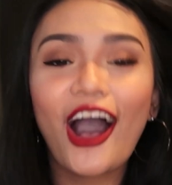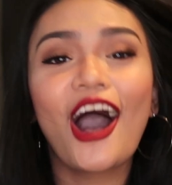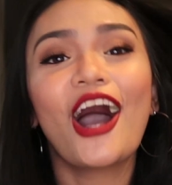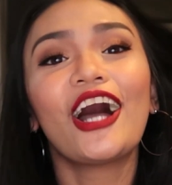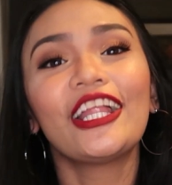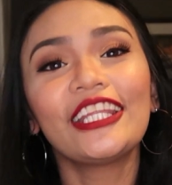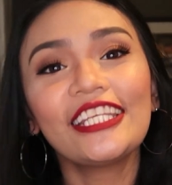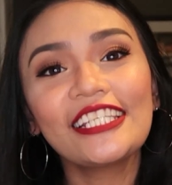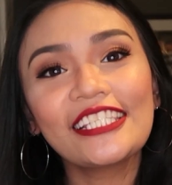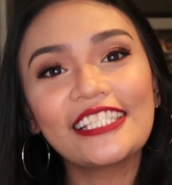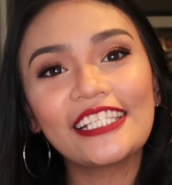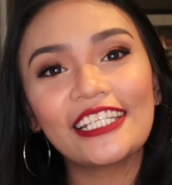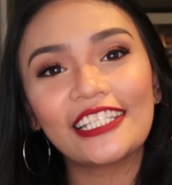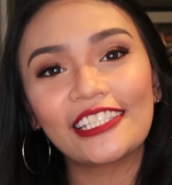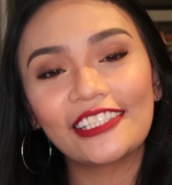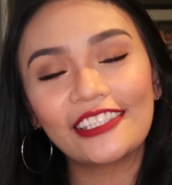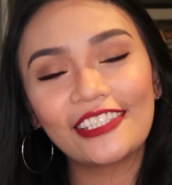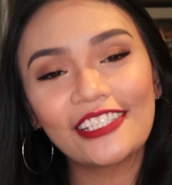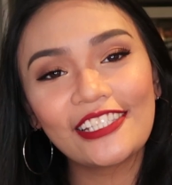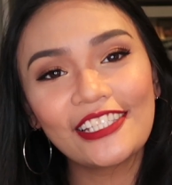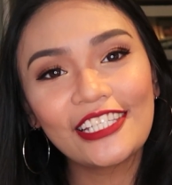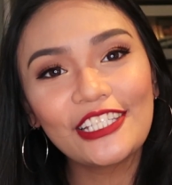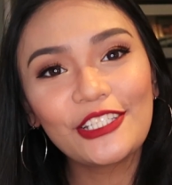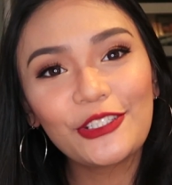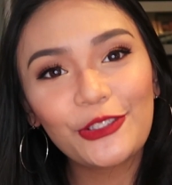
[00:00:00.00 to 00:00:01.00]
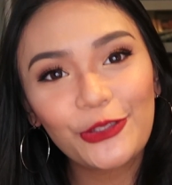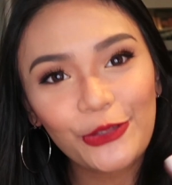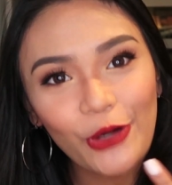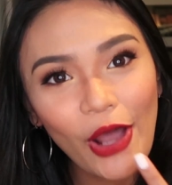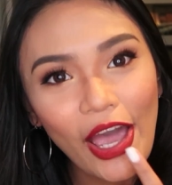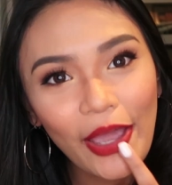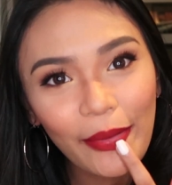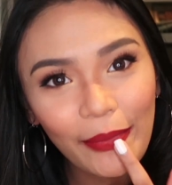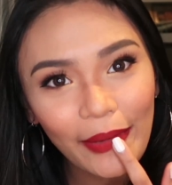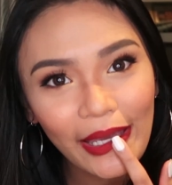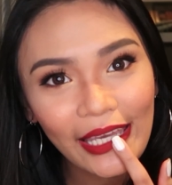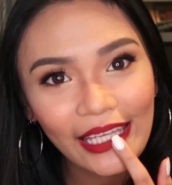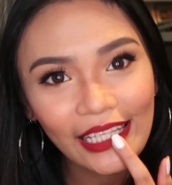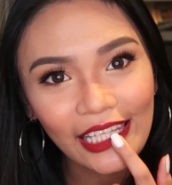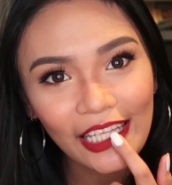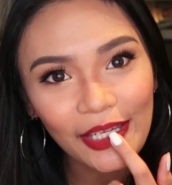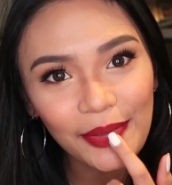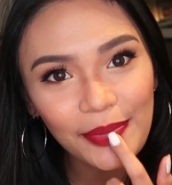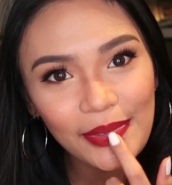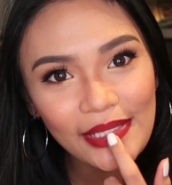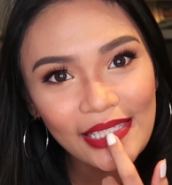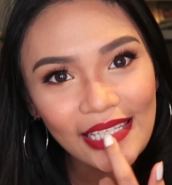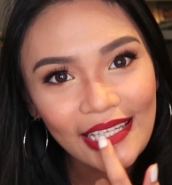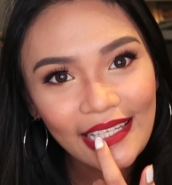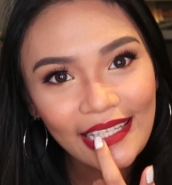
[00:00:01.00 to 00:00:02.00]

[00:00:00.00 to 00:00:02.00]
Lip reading: Honestly, it doesn't dry my lips.